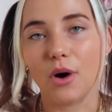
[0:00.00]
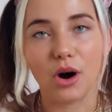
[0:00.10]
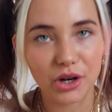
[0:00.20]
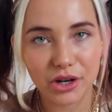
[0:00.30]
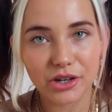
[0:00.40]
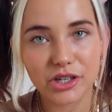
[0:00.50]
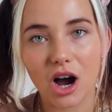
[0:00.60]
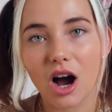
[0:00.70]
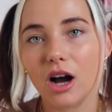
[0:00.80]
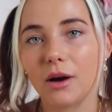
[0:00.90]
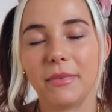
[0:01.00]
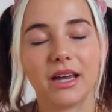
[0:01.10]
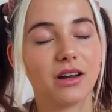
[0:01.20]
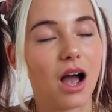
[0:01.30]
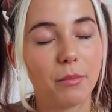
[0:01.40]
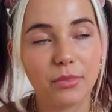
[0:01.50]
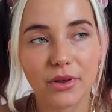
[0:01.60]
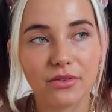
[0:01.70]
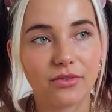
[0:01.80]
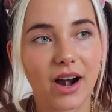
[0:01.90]
Walk your dog, meet up
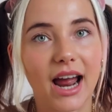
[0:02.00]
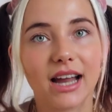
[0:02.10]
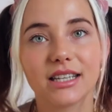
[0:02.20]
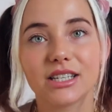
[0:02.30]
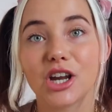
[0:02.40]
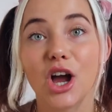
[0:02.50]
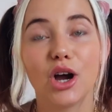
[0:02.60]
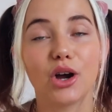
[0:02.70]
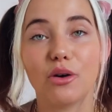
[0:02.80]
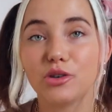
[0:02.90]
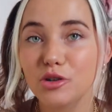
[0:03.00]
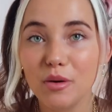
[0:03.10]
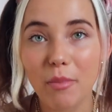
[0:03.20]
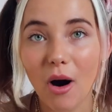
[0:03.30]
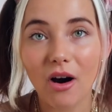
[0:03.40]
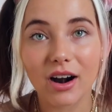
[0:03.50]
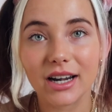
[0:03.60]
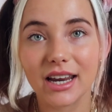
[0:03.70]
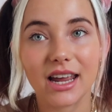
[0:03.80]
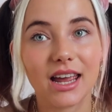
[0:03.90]
with friends, go to a
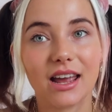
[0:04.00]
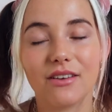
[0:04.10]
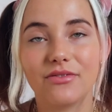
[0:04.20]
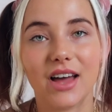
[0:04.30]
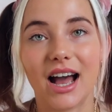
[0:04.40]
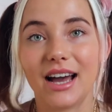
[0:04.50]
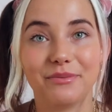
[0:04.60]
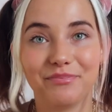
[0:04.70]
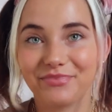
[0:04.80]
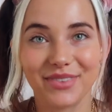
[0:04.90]
party if that,